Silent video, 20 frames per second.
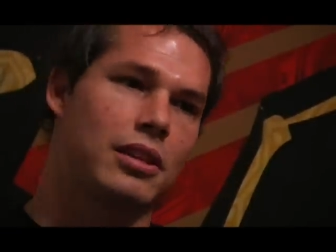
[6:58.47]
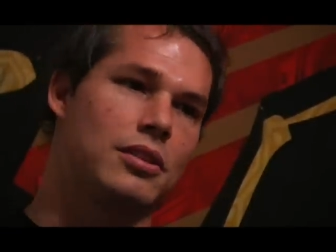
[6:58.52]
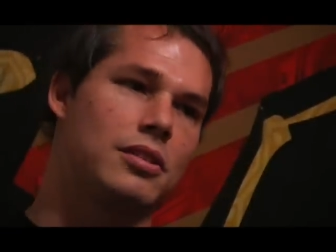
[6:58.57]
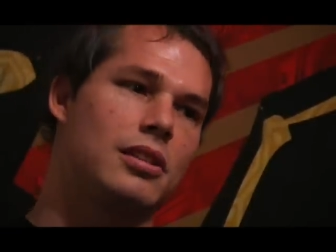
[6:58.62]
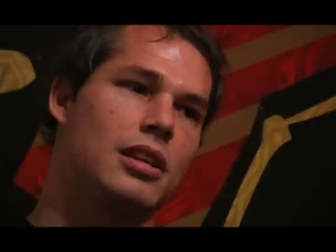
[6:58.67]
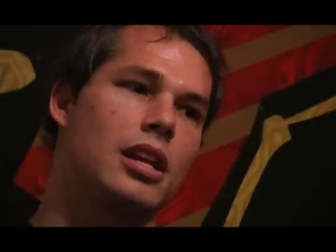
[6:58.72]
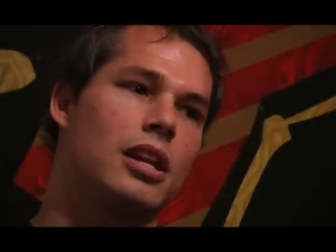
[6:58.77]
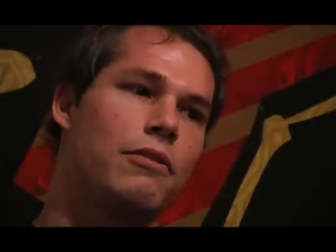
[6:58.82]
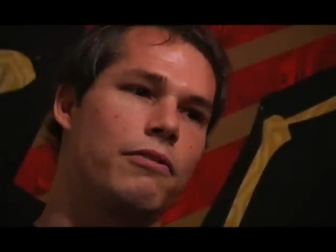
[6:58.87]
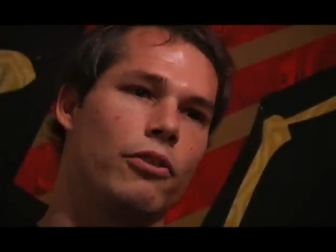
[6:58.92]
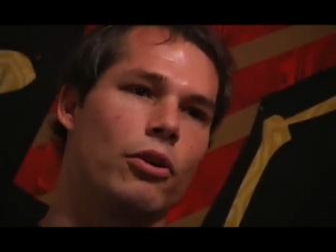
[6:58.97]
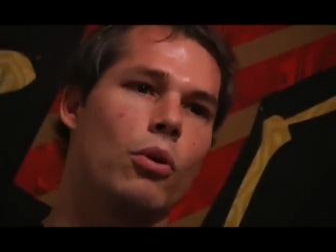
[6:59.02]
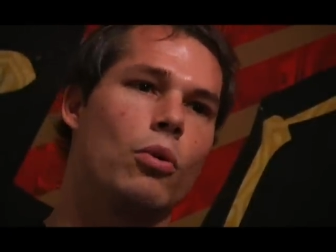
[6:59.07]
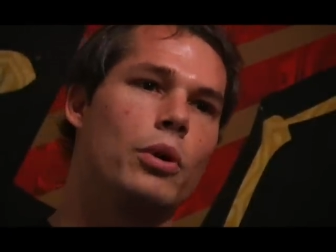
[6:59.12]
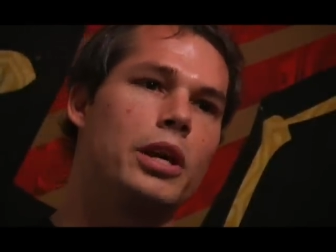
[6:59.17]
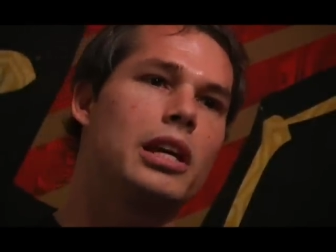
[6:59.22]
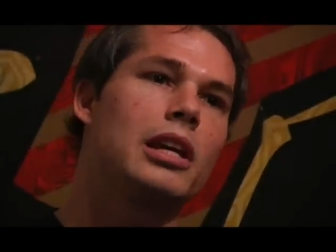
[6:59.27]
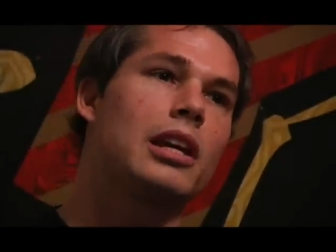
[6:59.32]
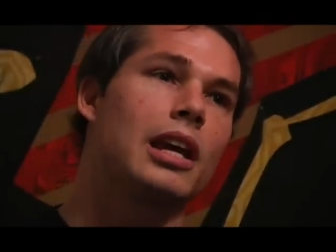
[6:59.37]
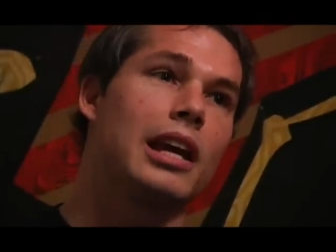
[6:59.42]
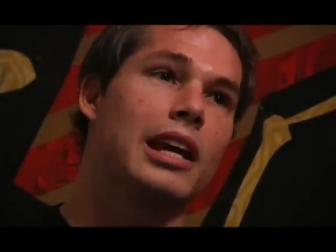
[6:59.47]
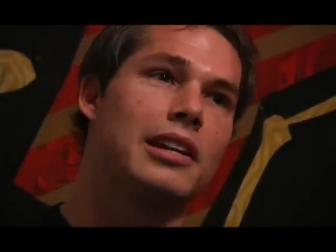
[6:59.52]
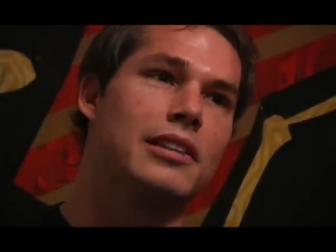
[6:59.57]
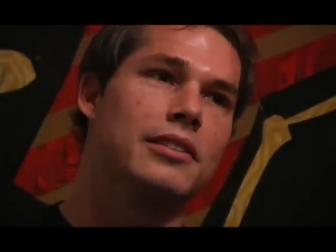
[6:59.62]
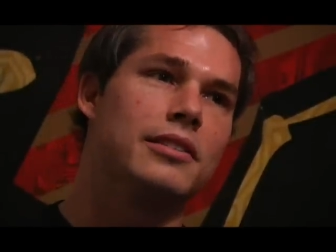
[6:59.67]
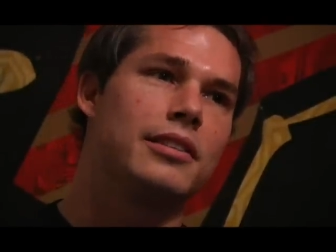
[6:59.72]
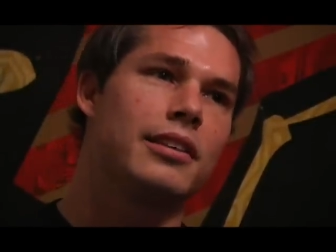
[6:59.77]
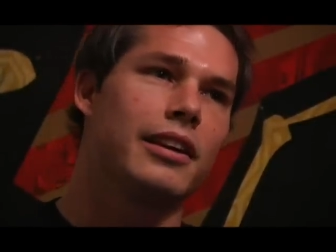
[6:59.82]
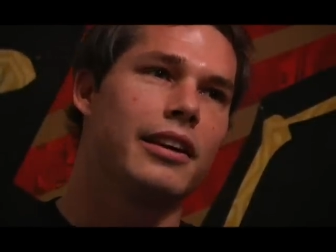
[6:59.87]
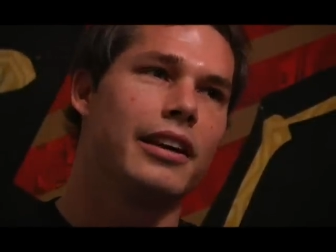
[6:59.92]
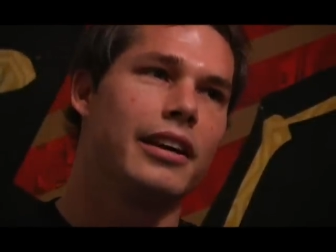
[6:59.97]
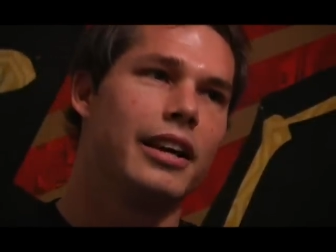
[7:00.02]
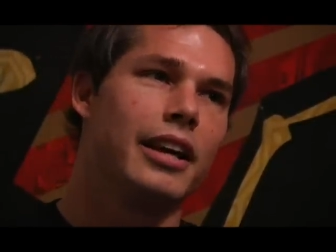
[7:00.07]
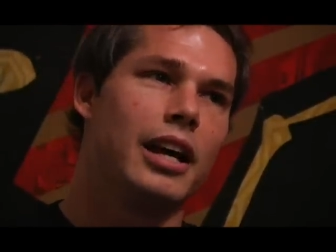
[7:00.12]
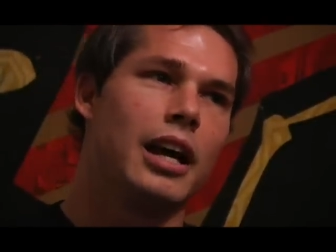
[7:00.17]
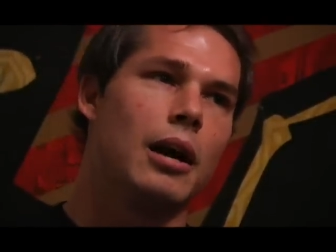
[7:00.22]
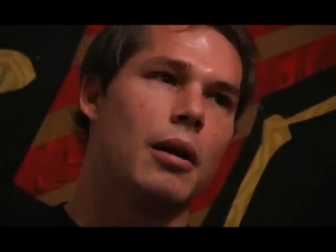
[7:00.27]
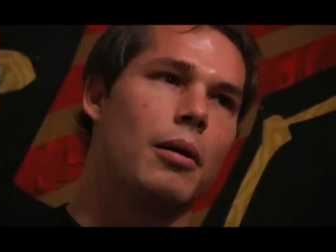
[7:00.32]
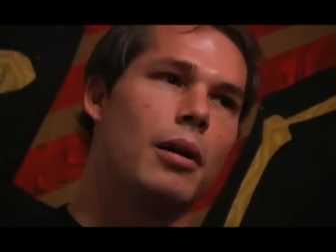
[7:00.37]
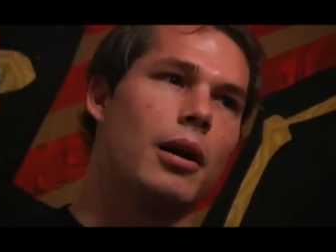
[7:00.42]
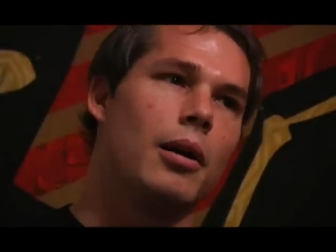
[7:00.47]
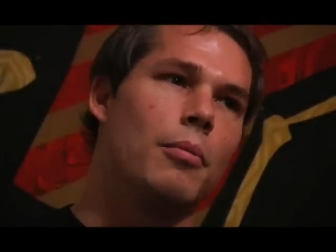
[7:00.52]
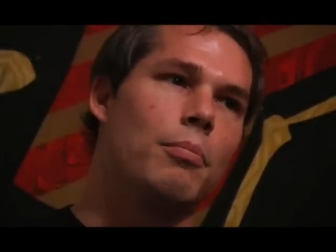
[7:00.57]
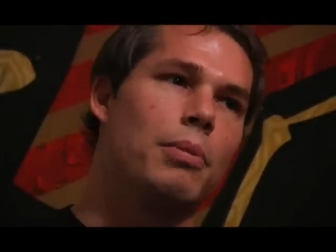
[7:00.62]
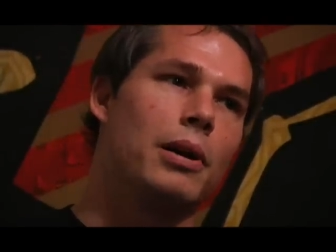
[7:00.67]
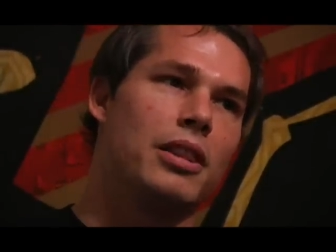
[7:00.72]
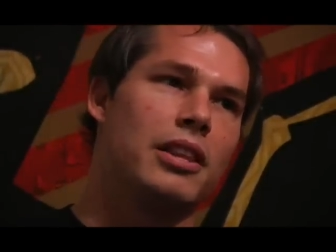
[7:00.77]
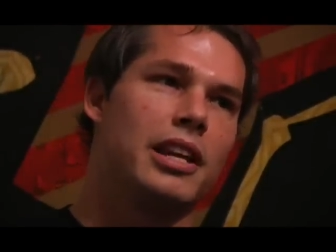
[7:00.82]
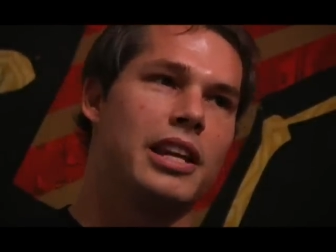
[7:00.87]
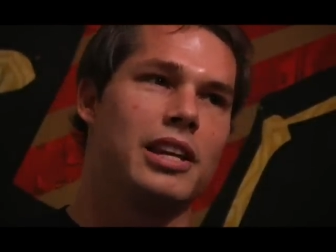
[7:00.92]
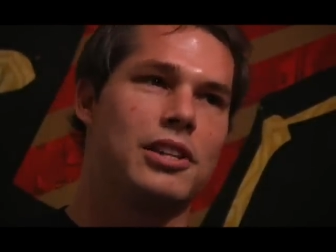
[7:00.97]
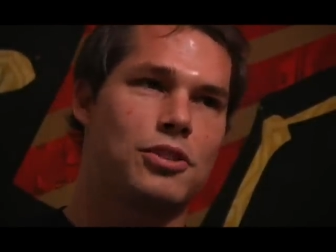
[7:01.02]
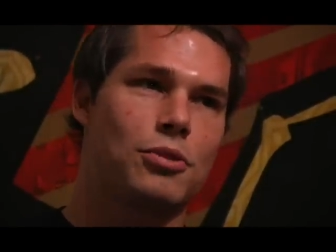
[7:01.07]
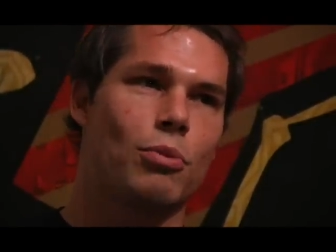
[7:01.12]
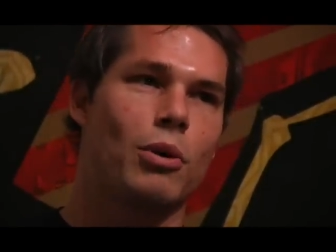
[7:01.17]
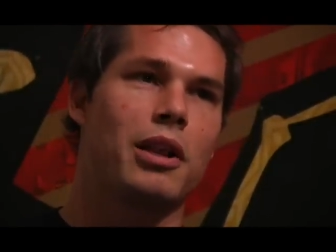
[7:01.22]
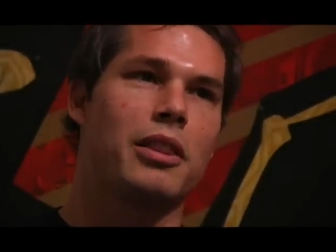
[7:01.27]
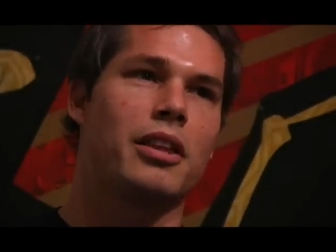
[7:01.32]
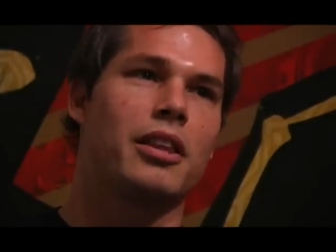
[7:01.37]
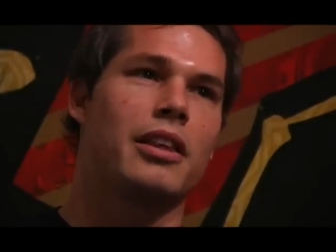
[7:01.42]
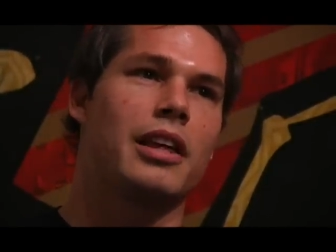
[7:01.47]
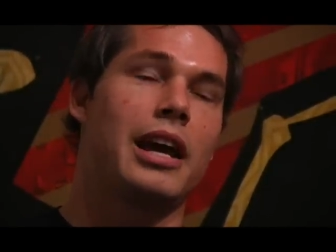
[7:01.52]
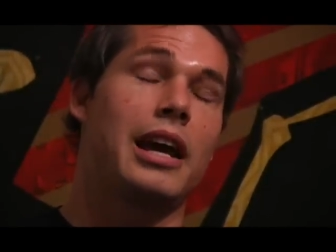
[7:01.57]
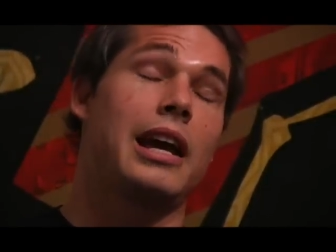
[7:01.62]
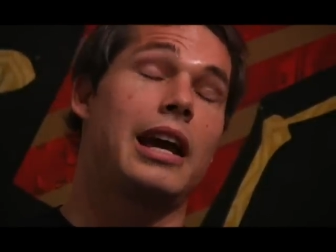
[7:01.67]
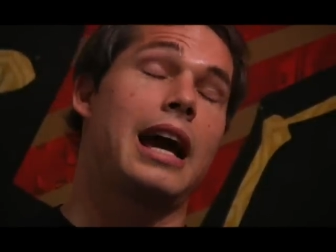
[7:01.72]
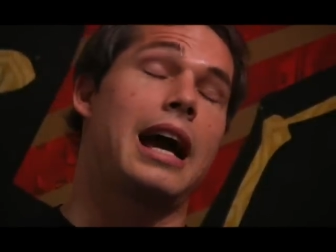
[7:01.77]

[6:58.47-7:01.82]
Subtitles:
city for a weekend, but then it's whether they